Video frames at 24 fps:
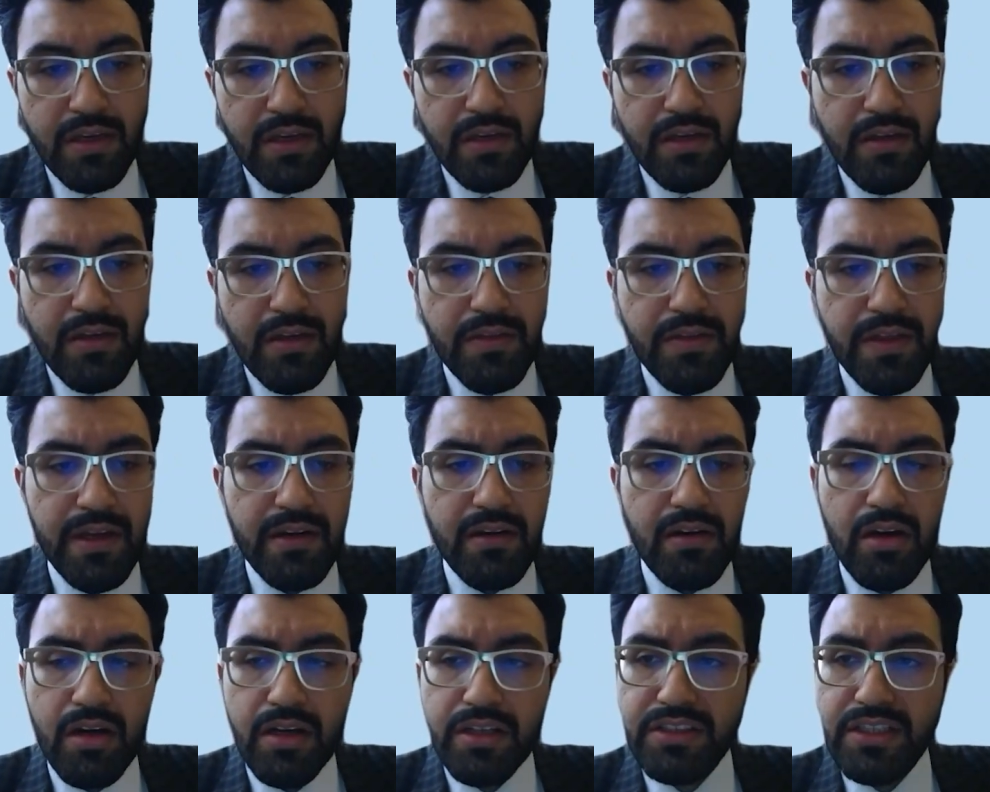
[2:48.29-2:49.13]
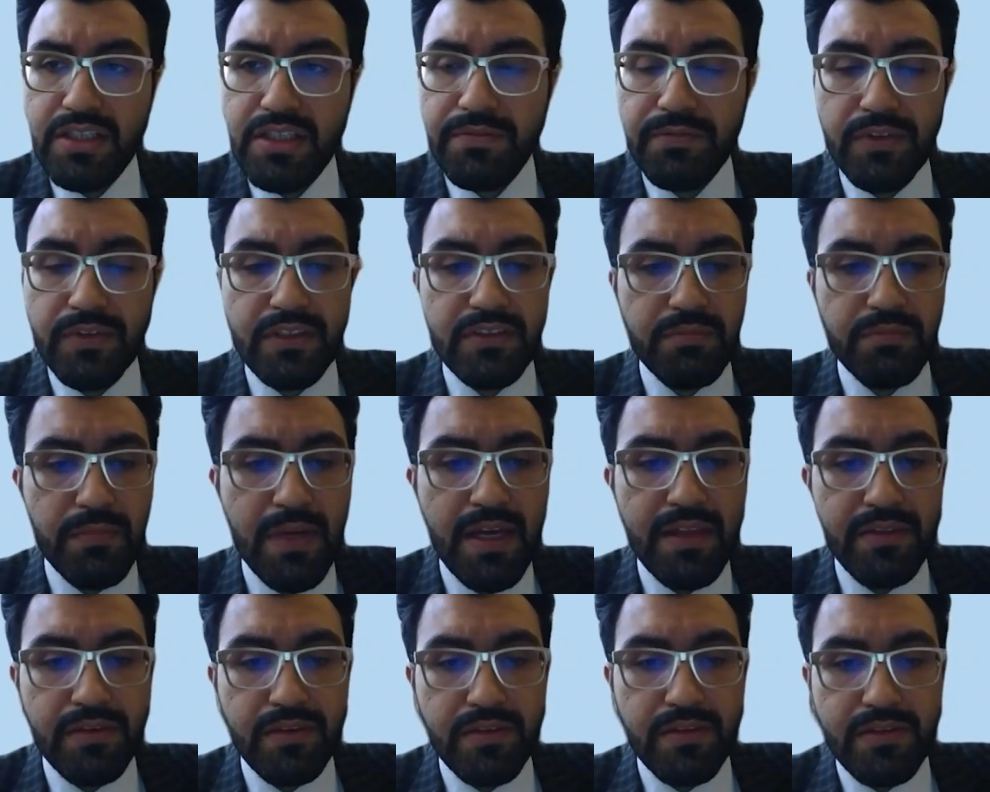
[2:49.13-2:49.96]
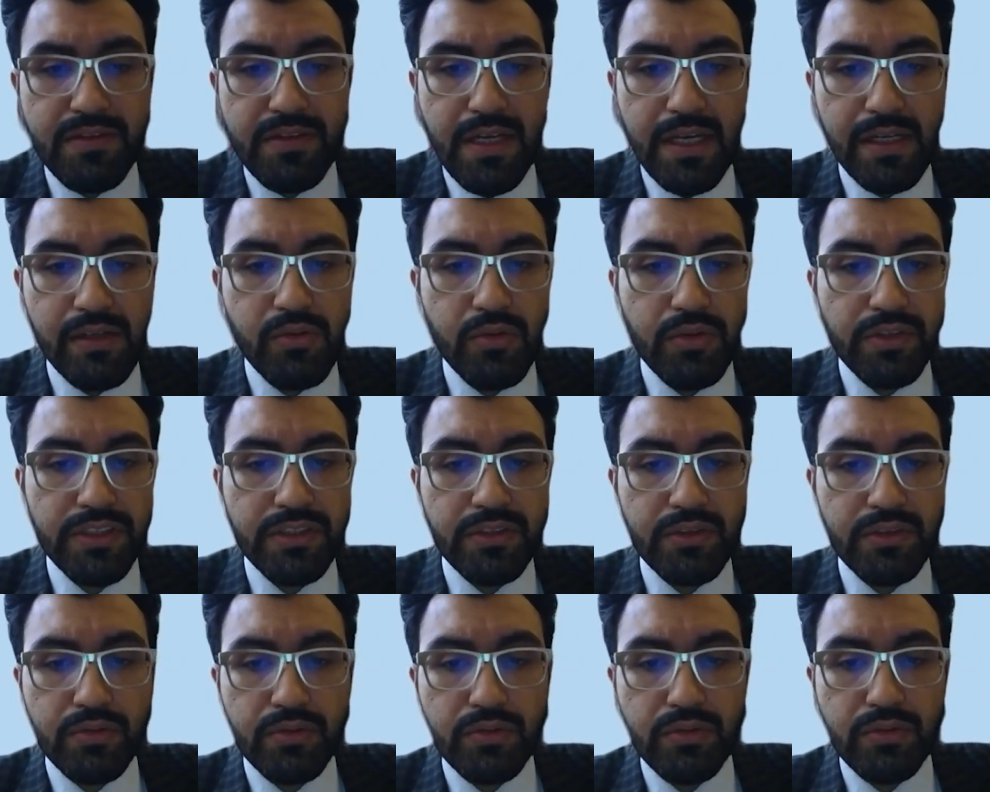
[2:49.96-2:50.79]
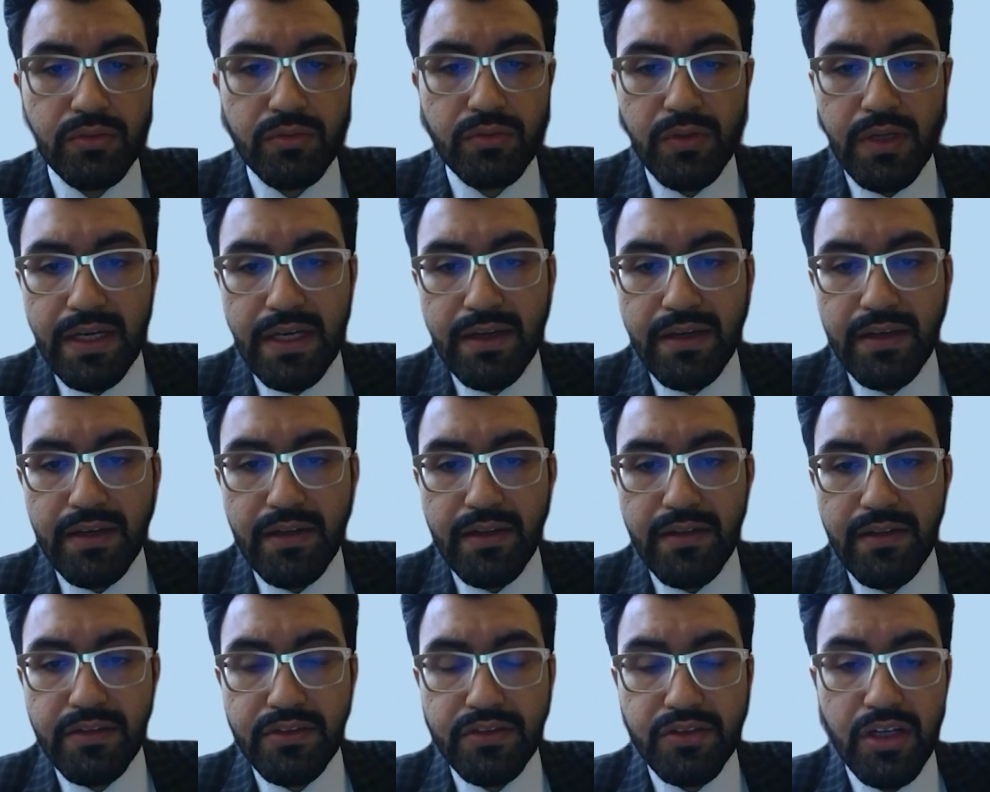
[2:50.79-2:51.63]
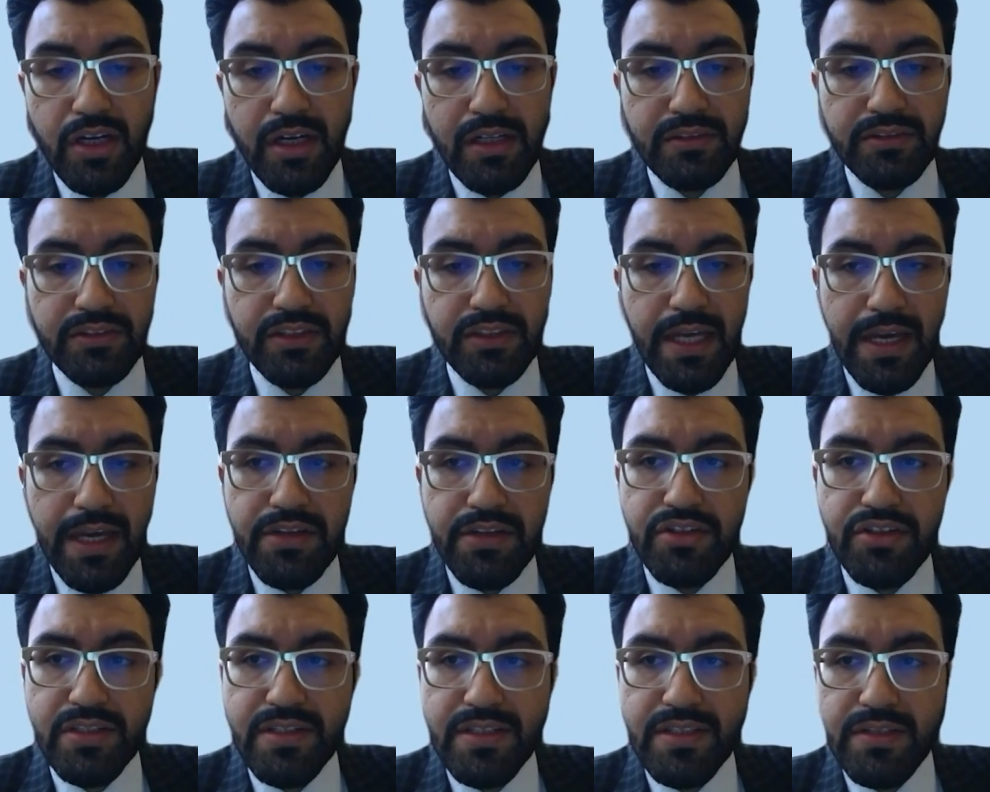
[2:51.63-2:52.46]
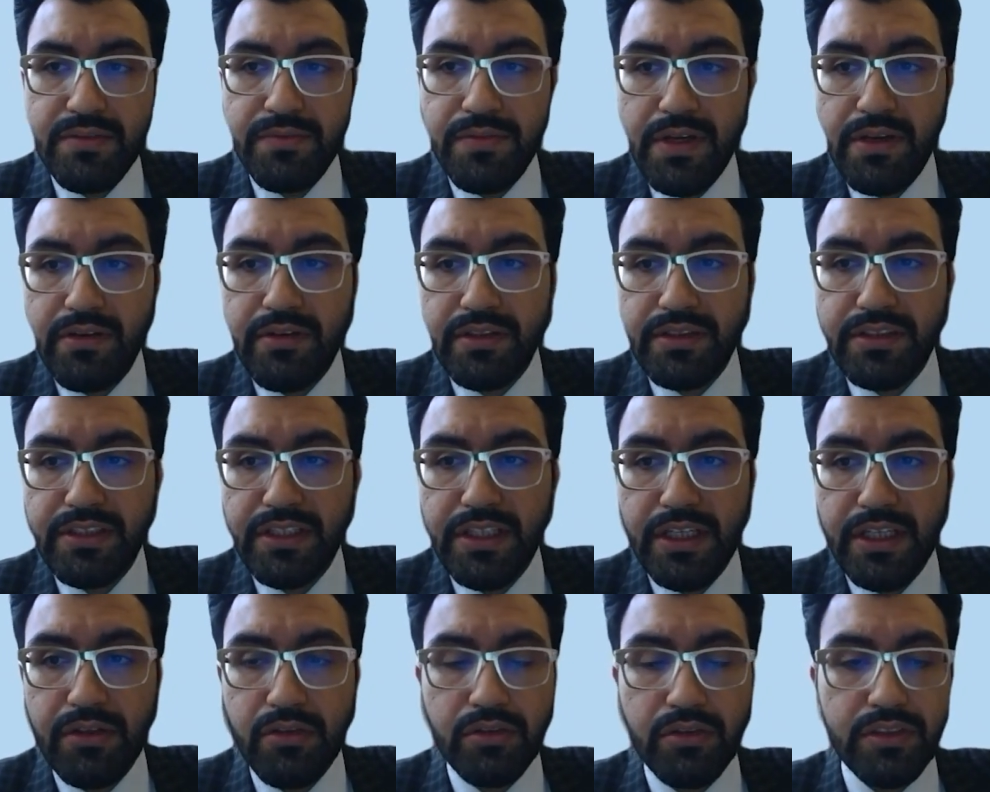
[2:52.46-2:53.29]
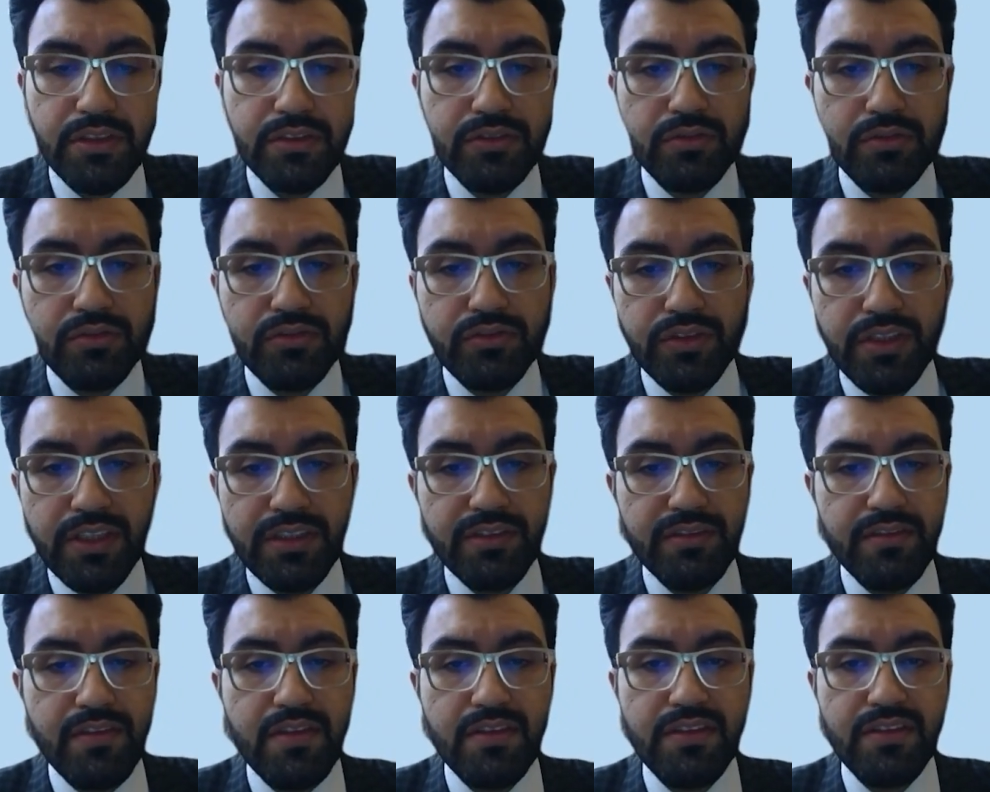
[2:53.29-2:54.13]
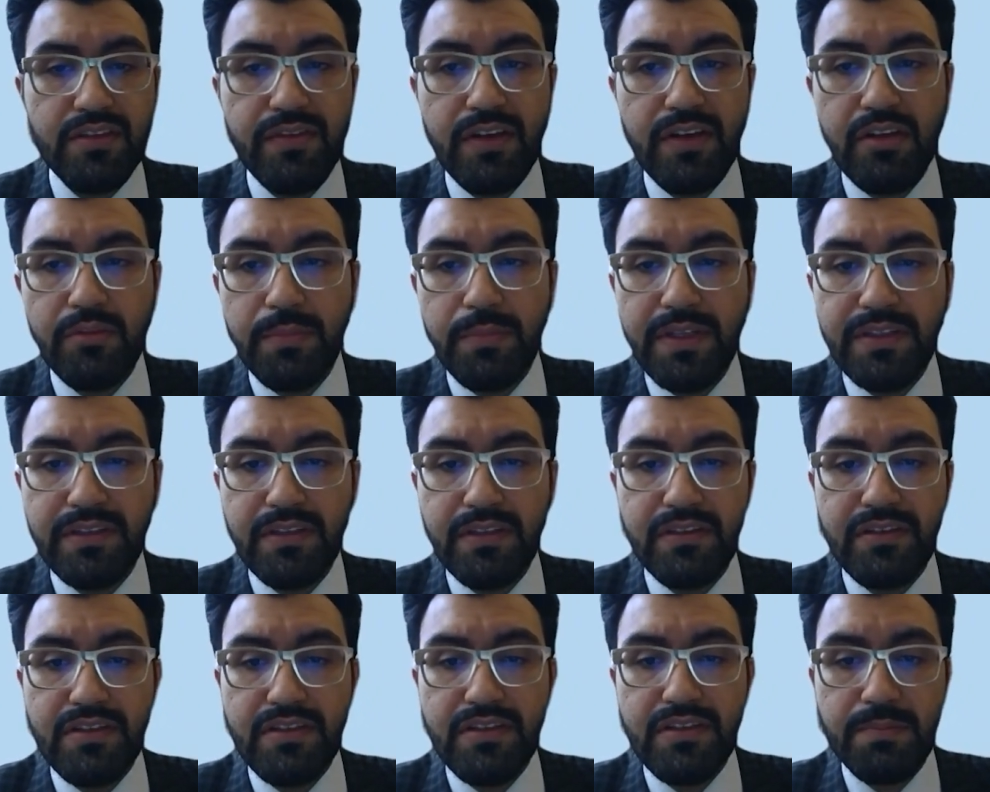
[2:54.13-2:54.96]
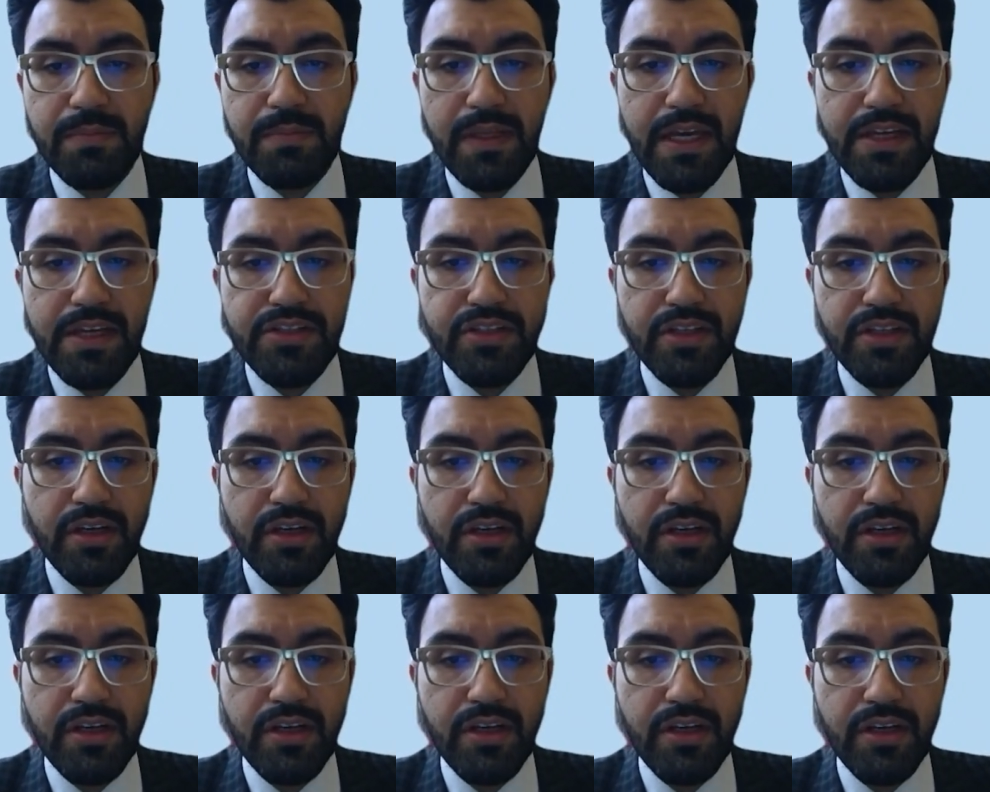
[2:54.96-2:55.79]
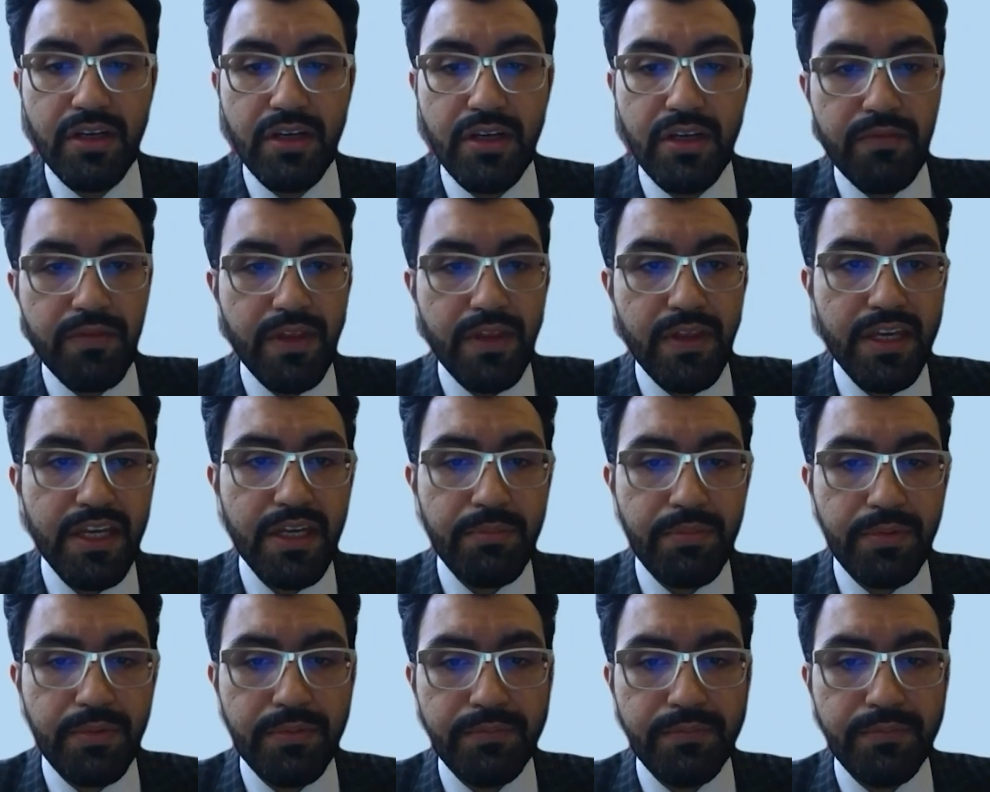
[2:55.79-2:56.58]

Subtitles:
There are different methods according to the child's age and severity in order to treat the developmental dysplasia of the hip.